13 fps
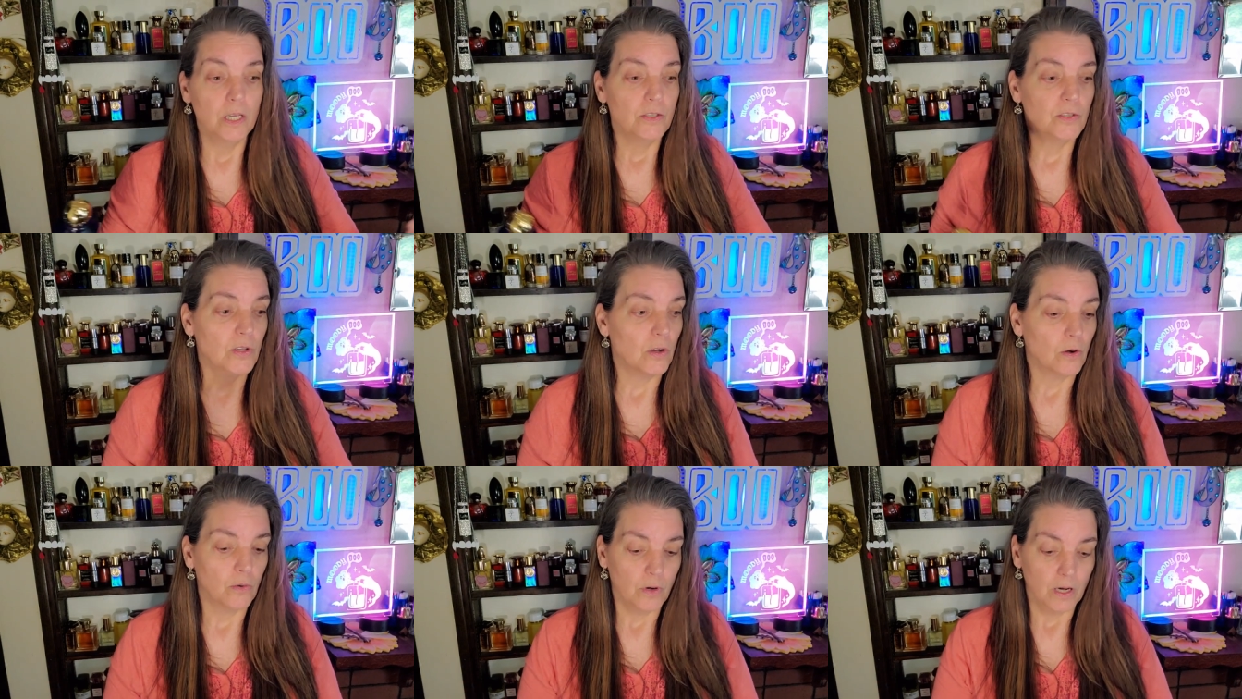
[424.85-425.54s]

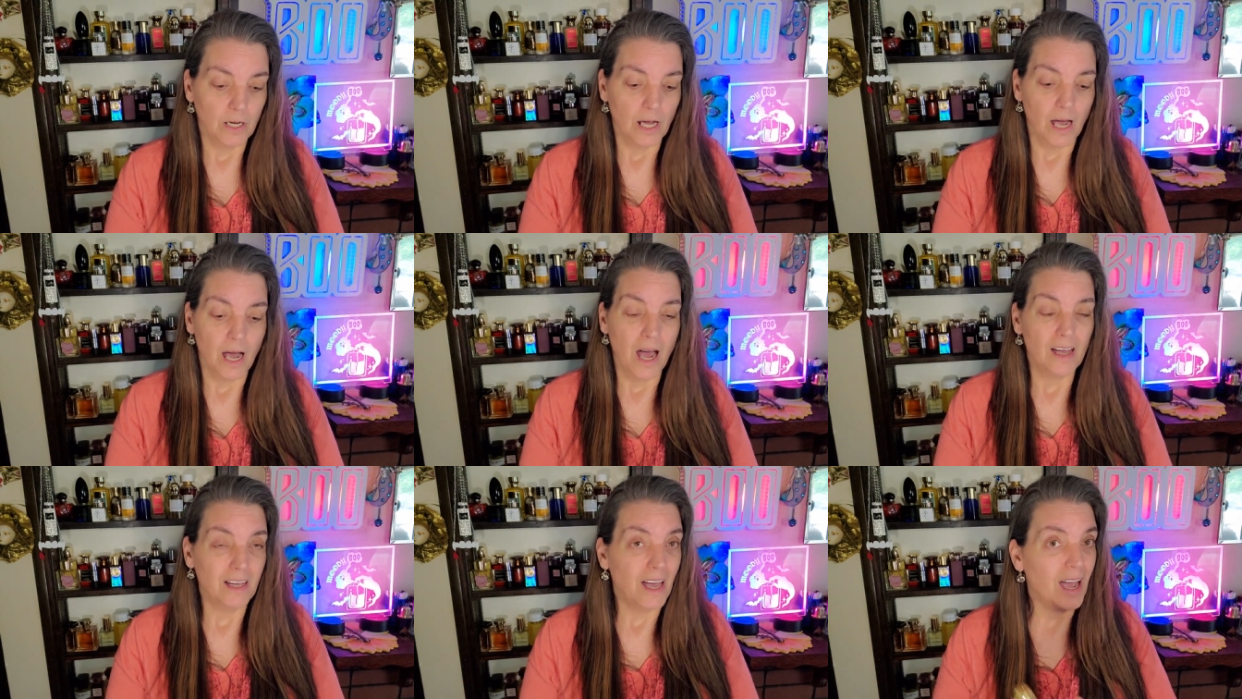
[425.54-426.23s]
So
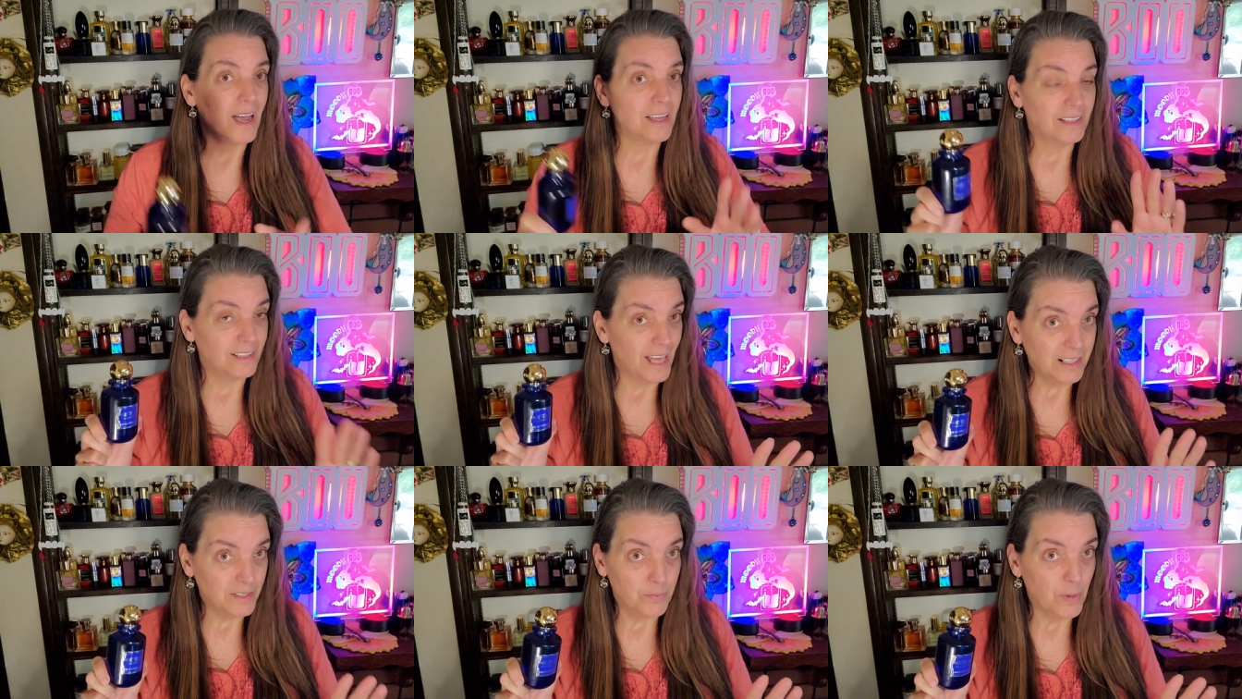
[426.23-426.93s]
I, I,
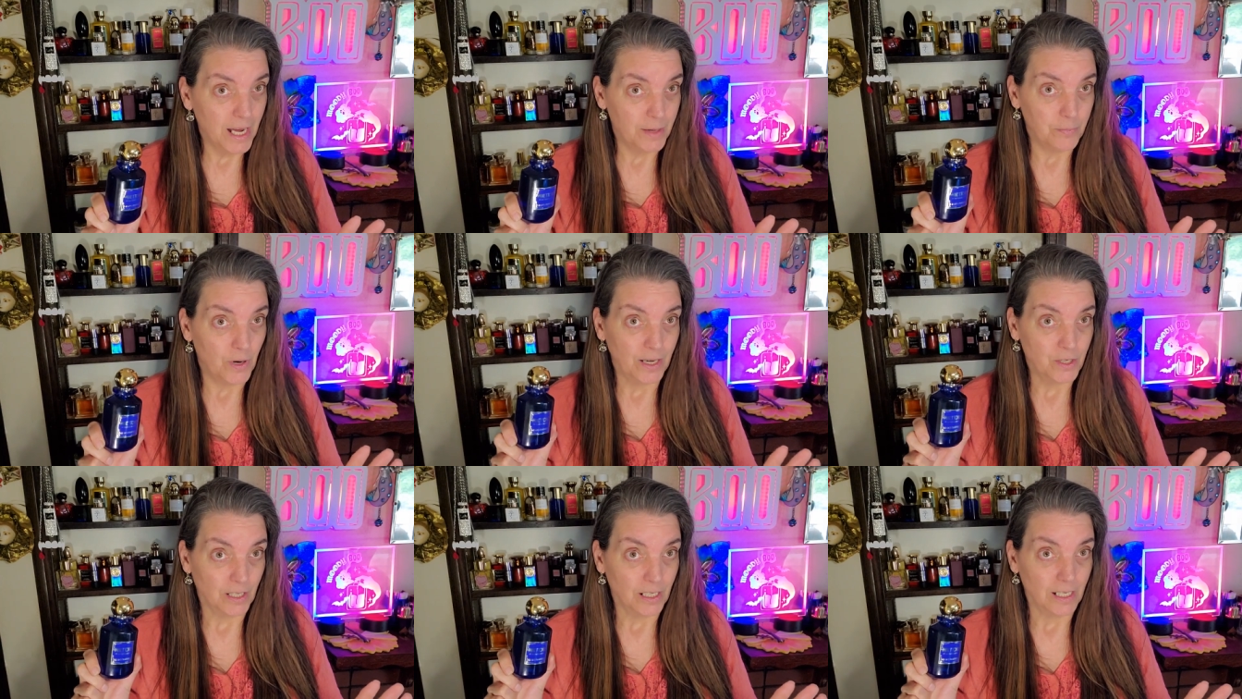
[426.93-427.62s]
that's my
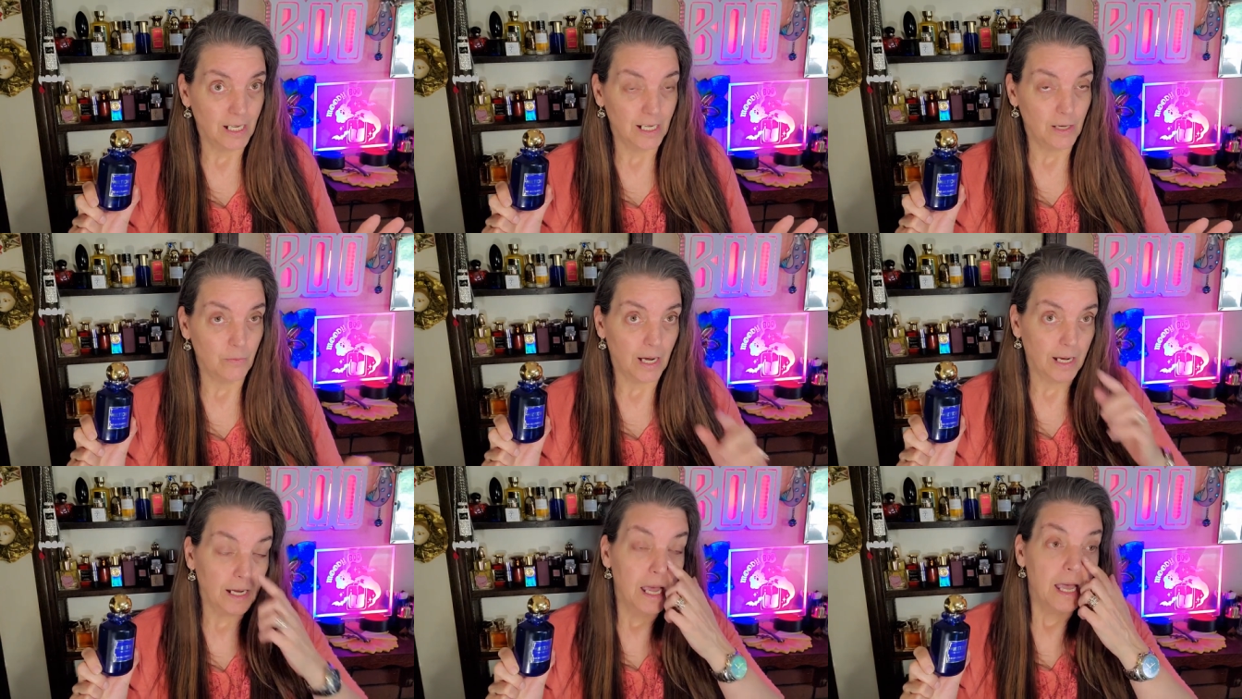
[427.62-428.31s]
impression
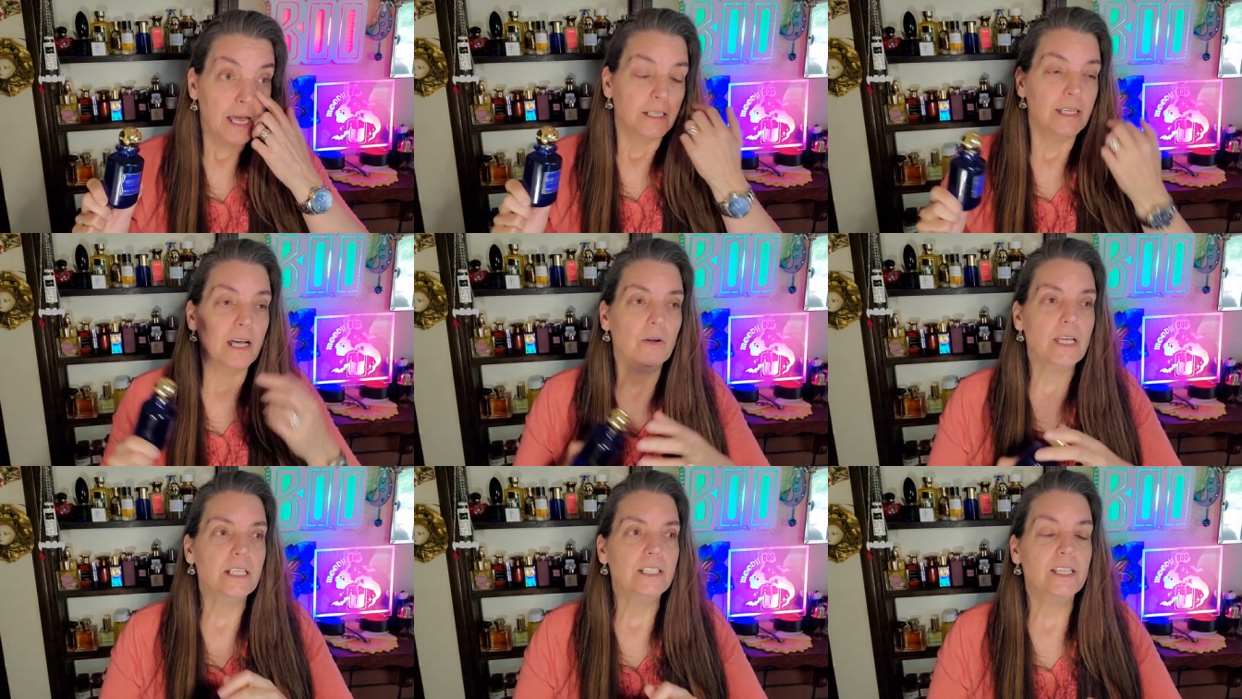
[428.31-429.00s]
anyway.
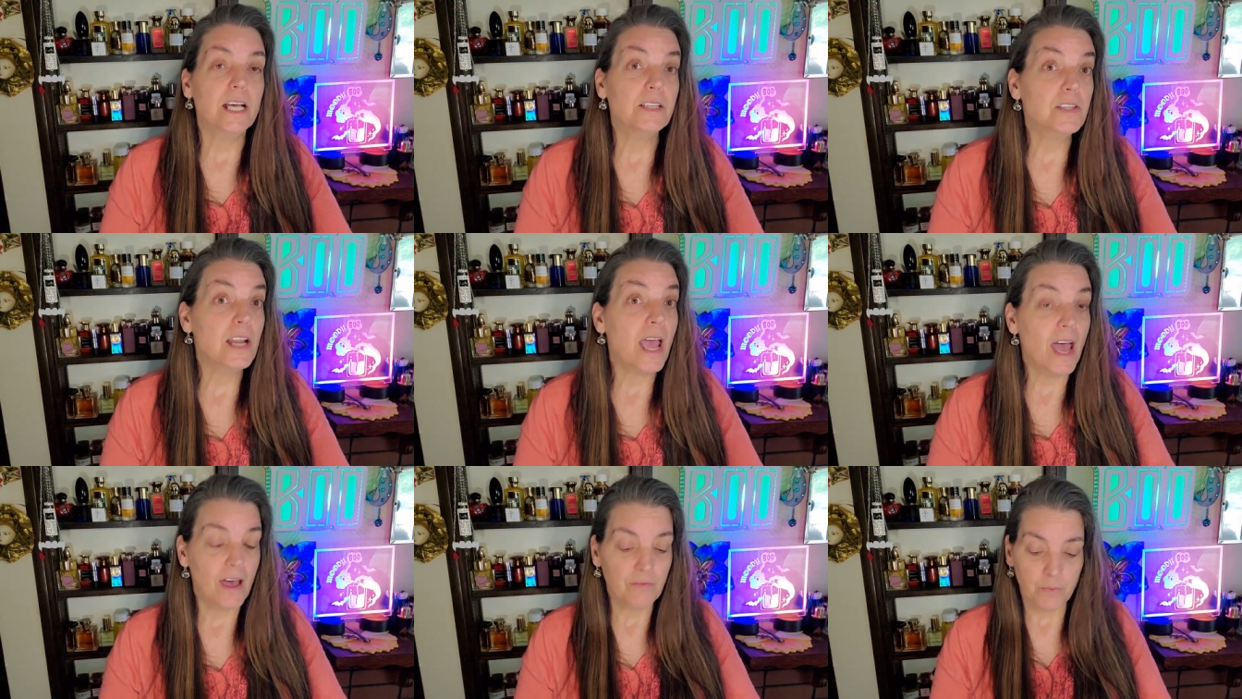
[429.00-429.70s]
Now, it doesn't
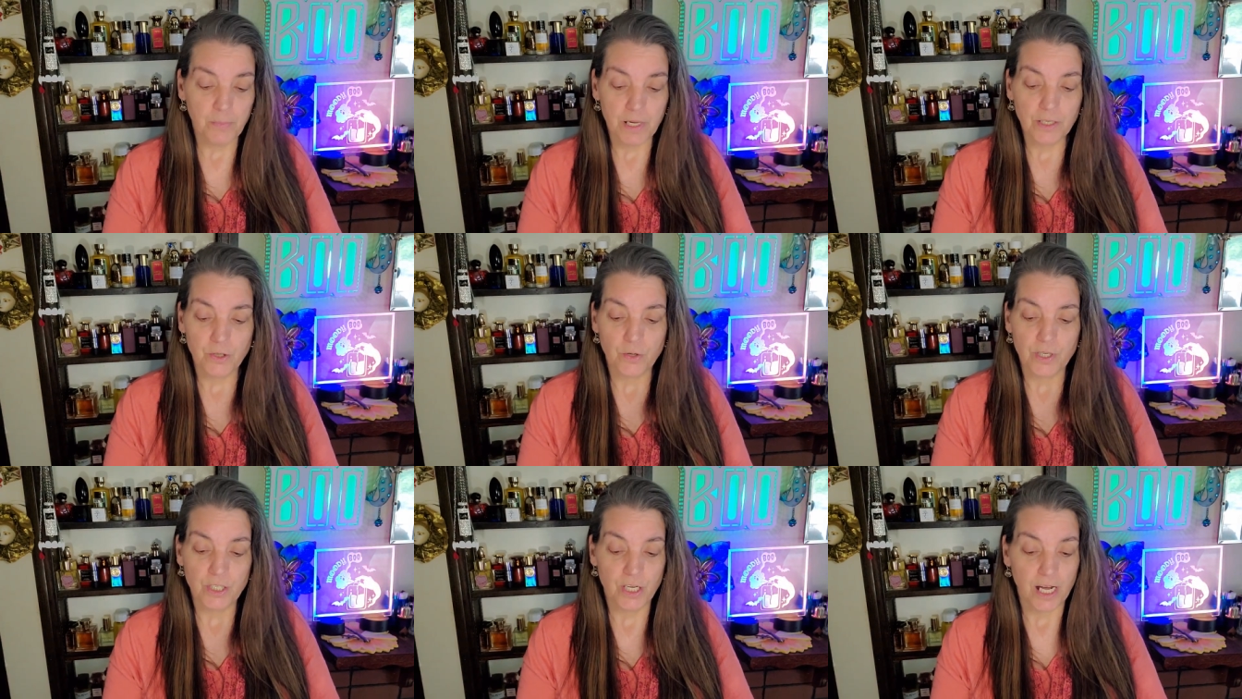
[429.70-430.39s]
have a big
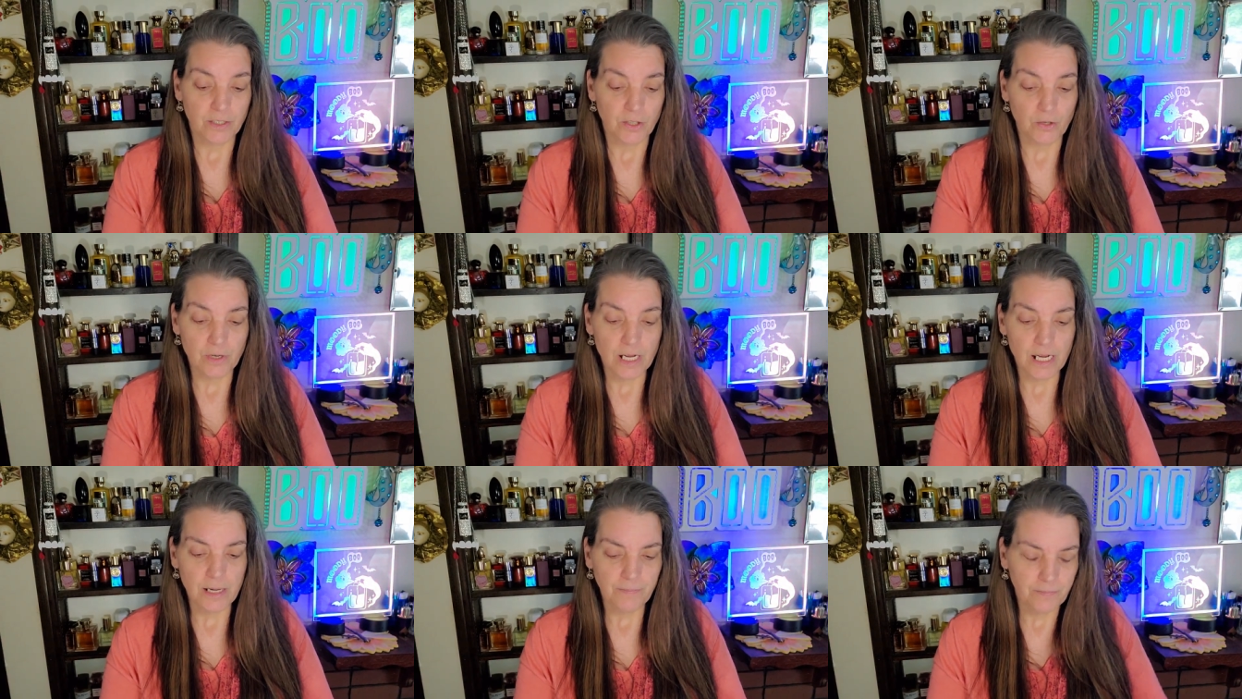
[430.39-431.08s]

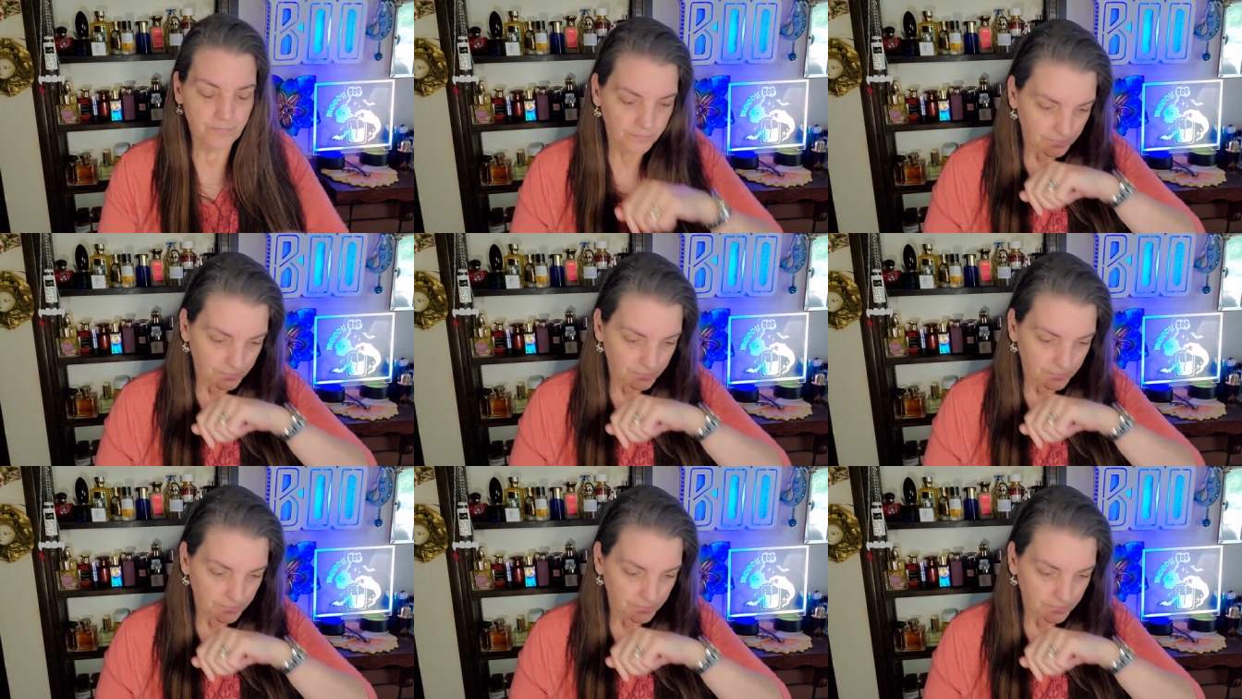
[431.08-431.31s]
trajectory.